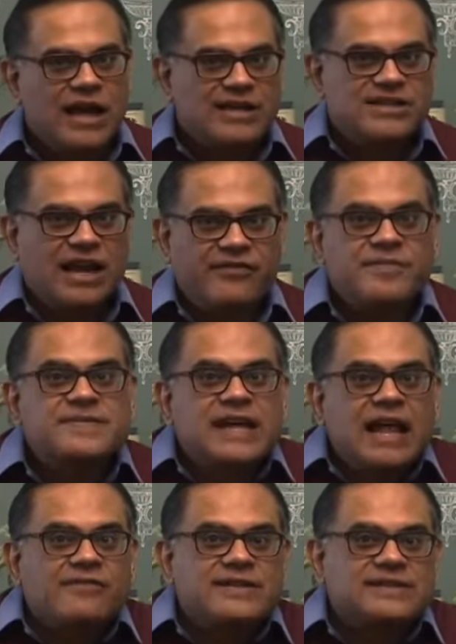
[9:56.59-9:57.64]
Jeff
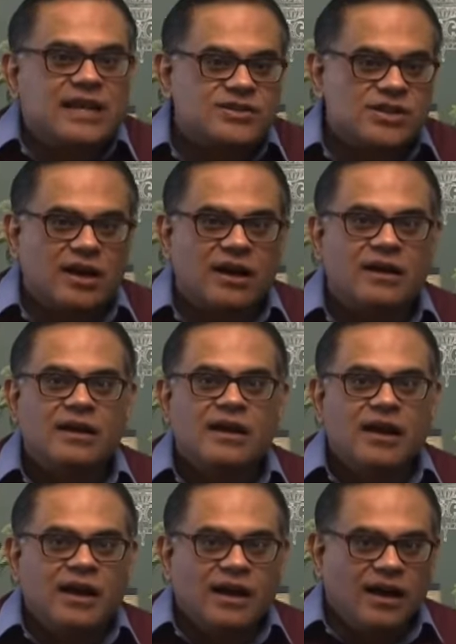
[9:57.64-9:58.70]
himself is such a
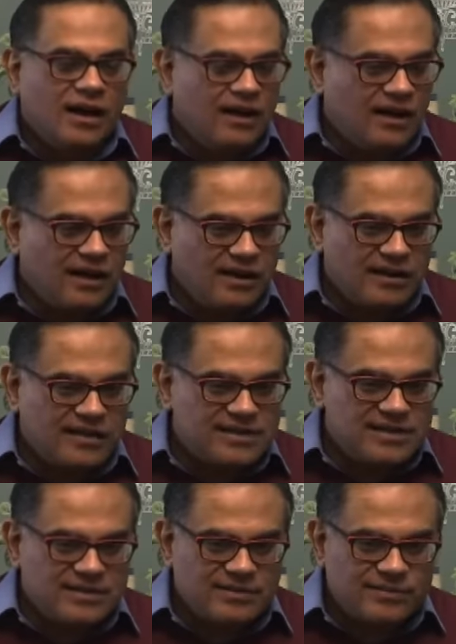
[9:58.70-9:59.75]

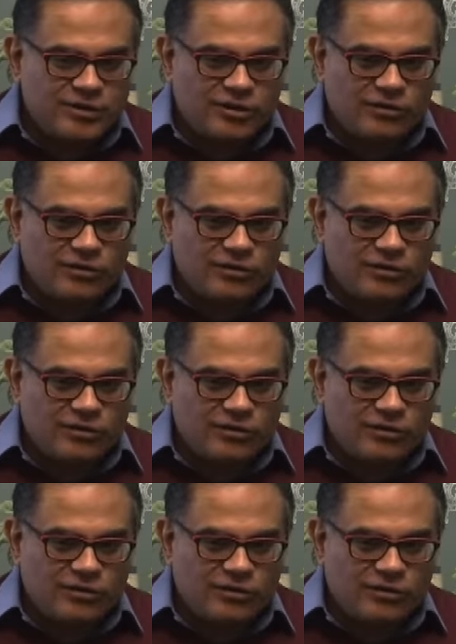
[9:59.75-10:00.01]
you